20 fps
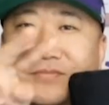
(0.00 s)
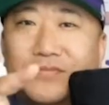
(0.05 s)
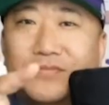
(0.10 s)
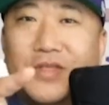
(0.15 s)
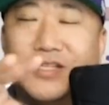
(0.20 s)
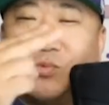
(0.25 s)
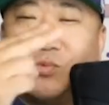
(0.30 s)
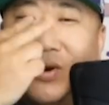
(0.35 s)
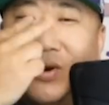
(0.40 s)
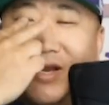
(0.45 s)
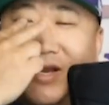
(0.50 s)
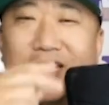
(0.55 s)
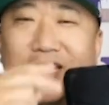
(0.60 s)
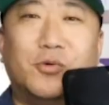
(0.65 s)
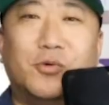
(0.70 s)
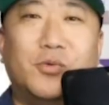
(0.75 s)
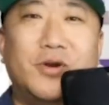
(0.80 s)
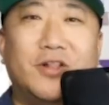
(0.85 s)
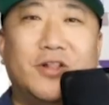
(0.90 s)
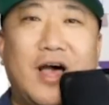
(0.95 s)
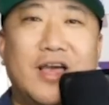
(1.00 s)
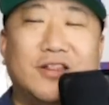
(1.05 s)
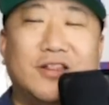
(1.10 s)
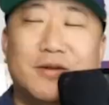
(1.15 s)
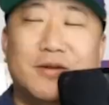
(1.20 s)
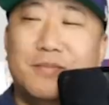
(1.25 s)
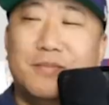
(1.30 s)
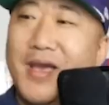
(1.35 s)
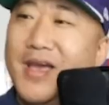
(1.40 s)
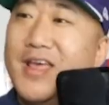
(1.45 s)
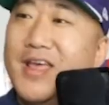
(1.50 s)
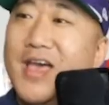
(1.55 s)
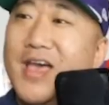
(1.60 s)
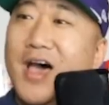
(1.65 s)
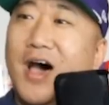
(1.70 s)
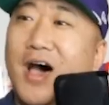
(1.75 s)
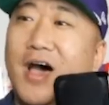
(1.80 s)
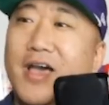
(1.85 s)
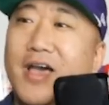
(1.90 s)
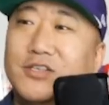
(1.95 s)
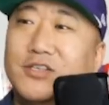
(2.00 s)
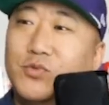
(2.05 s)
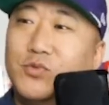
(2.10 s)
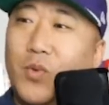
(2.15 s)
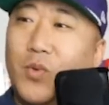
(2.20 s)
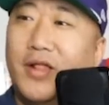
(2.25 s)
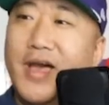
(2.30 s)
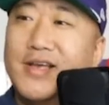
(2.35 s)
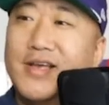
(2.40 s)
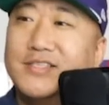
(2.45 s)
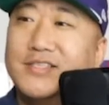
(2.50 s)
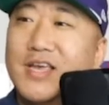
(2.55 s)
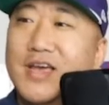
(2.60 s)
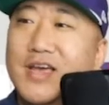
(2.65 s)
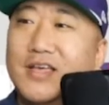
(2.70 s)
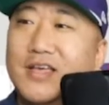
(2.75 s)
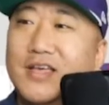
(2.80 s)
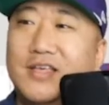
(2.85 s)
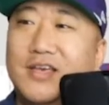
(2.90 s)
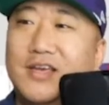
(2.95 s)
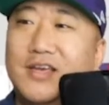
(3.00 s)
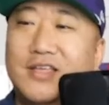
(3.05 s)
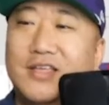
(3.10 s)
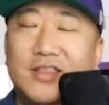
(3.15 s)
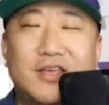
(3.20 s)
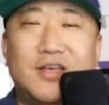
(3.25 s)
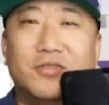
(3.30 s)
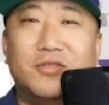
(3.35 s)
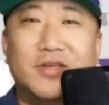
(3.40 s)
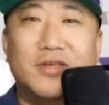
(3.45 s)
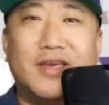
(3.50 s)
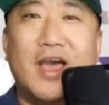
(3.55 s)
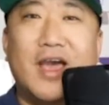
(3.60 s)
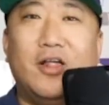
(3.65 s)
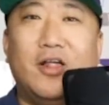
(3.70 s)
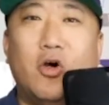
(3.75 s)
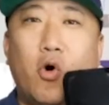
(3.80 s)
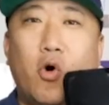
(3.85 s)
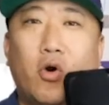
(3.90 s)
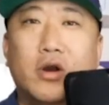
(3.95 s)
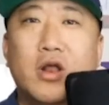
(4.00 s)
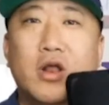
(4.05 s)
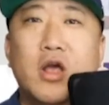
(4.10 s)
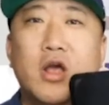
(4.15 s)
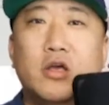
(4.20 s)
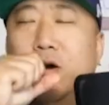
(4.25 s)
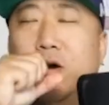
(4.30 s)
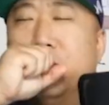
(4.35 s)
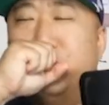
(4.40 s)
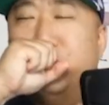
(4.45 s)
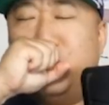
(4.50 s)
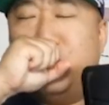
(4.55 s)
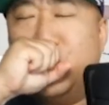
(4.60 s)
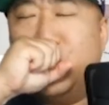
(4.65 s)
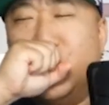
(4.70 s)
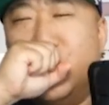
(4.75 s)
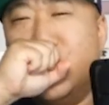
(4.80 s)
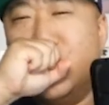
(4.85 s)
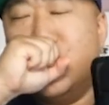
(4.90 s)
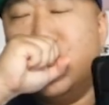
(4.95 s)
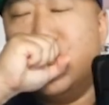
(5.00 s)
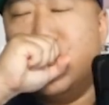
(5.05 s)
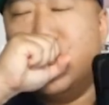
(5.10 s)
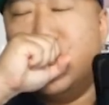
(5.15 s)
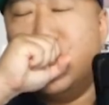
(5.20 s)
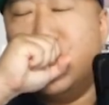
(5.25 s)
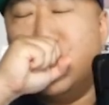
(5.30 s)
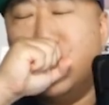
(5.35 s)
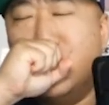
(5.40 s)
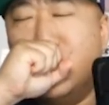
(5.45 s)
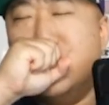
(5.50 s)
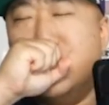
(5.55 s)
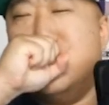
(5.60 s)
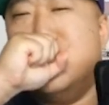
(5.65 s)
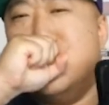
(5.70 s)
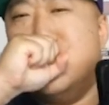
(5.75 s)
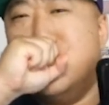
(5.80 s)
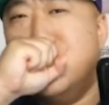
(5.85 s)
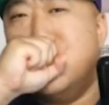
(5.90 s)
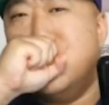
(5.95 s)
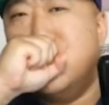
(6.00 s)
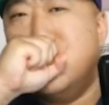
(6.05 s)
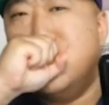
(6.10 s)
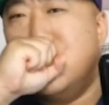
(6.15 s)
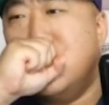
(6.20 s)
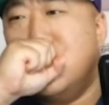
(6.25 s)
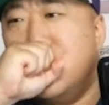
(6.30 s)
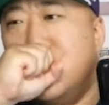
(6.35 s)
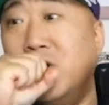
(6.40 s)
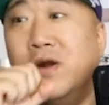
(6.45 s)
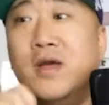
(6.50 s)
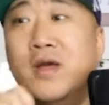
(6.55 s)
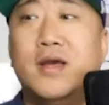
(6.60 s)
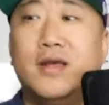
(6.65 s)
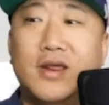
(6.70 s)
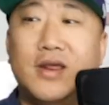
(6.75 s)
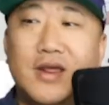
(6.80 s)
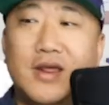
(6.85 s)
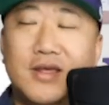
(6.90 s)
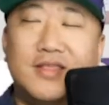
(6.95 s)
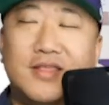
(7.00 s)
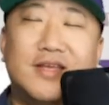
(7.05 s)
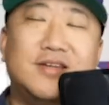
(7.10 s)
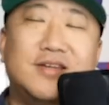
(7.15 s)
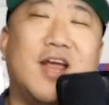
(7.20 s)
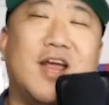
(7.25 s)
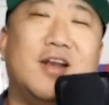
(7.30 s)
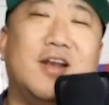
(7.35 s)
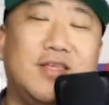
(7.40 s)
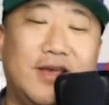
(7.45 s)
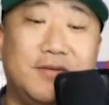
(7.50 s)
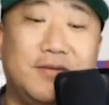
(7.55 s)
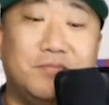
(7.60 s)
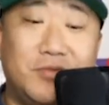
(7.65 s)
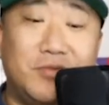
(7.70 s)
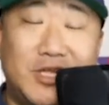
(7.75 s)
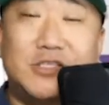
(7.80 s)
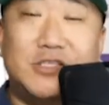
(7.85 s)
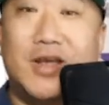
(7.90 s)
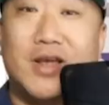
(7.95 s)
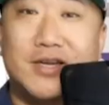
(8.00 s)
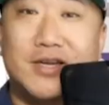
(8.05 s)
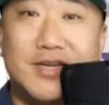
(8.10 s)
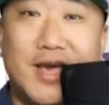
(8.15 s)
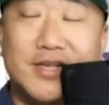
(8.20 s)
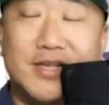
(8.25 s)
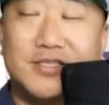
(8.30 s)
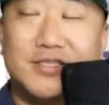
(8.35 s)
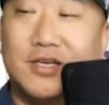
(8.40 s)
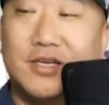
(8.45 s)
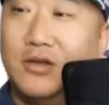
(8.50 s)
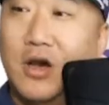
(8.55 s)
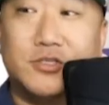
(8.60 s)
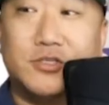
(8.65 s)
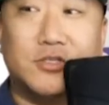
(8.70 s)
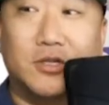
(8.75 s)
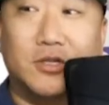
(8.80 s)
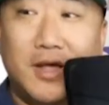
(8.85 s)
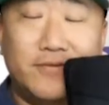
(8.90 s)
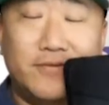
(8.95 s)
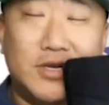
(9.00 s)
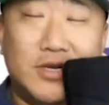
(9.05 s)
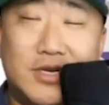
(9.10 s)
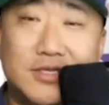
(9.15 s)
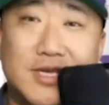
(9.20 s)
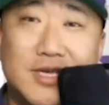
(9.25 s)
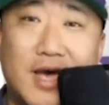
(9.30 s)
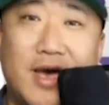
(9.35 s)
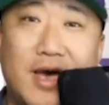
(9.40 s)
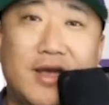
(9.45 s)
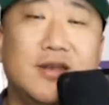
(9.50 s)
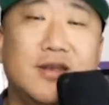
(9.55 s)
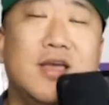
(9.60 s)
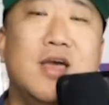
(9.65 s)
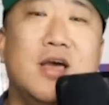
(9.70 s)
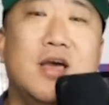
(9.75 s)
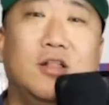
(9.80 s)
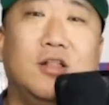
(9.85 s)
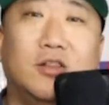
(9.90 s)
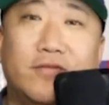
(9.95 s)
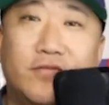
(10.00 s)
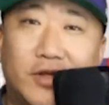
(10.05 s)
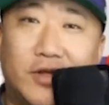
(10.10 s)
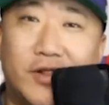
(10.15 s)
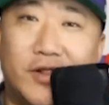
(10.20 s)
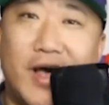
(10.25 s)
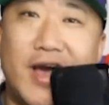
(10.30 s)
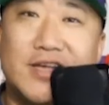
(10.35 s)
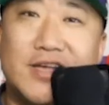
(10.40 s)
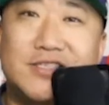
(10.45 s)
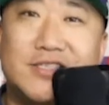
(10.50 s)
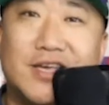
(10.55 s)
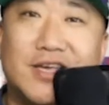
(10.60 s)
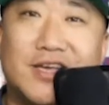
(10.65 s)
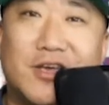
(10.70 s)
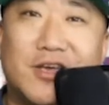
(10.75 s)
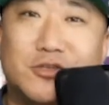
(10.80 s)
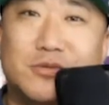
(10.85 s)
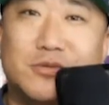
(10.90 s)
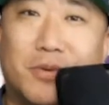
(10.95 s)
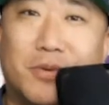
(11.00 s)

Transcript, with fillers: That's right. Get a real island, man. Uh, as well as the the uh, the Gjallarhorn, the brrr, the entire thing it's fantastic I also love the design love the glass that kills